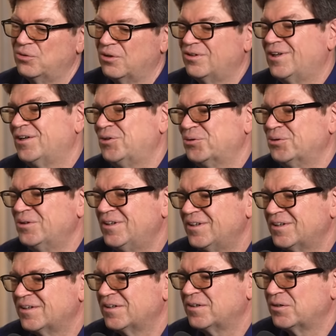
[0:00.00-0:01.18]
or Dino,
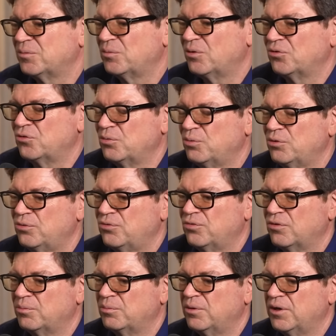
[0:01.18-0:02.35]
uh, also produced
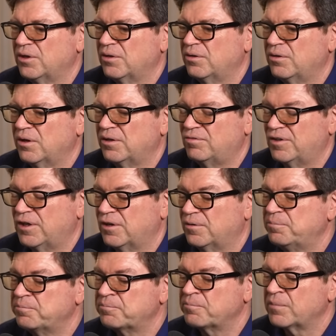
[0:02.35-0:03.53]
from uh, at Fair.
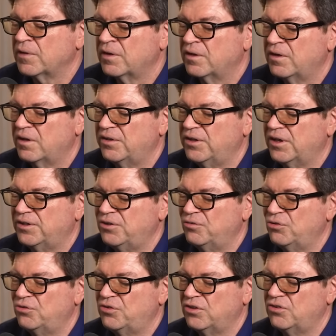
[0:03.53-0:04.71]
And the idea of
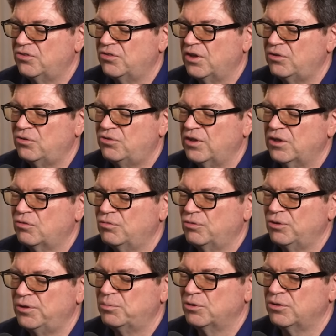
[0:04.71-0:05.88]
those things is that you take the
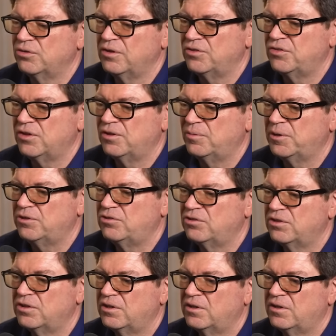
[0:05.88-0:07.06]
full input, let's say an image,
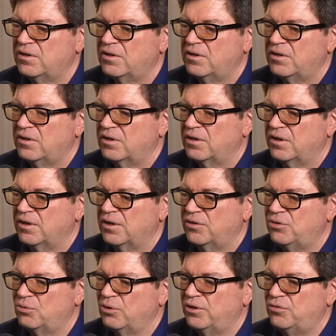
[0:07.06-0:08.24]

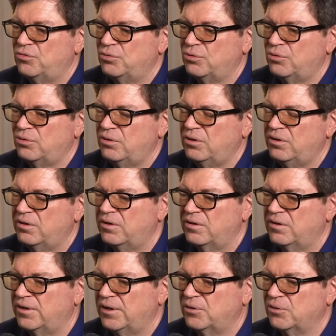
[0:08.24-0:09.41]
you run it through
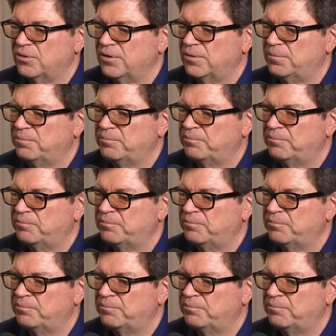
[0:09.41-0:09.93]
an encoder,